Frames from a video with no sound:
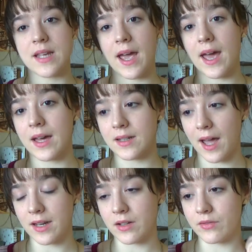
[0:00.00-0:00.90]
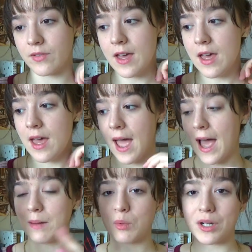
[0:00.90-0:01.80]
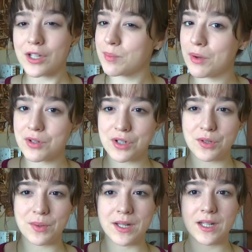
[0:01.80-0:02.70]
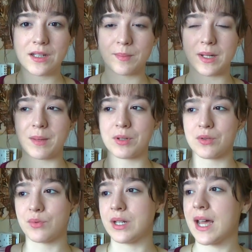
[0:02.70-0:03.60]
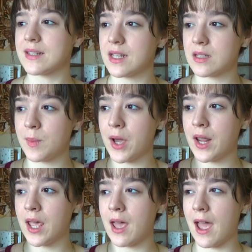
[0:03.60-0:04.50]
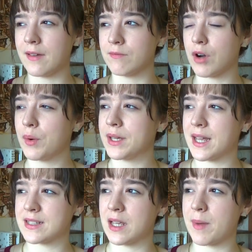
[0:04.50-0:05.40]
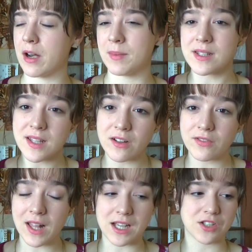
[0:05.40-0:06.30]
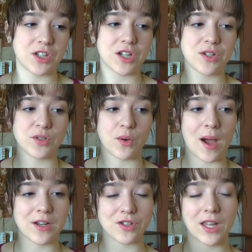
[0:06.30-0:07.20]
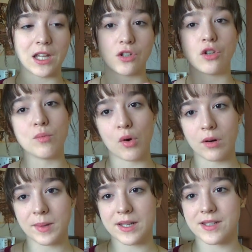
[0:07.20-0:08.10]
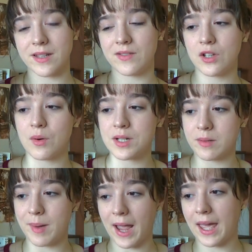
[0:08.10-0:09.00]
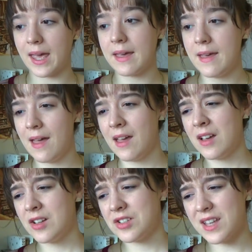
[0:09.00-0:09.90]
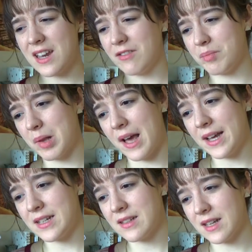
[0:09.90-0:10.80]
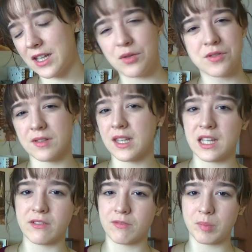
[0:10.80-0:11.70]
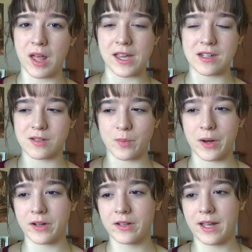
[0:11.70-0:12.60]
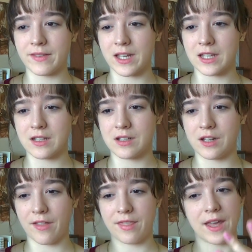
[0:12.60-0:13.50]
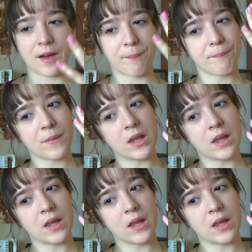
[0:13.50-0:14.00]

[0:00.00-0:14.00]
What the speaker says: I had kind of had more exposure to it, been able to read essays about it. I wrote an essay about it myself last year, so I just like knew more, because if you go into Beckett, just kind of blind, like you just leave blind as well, and like nothing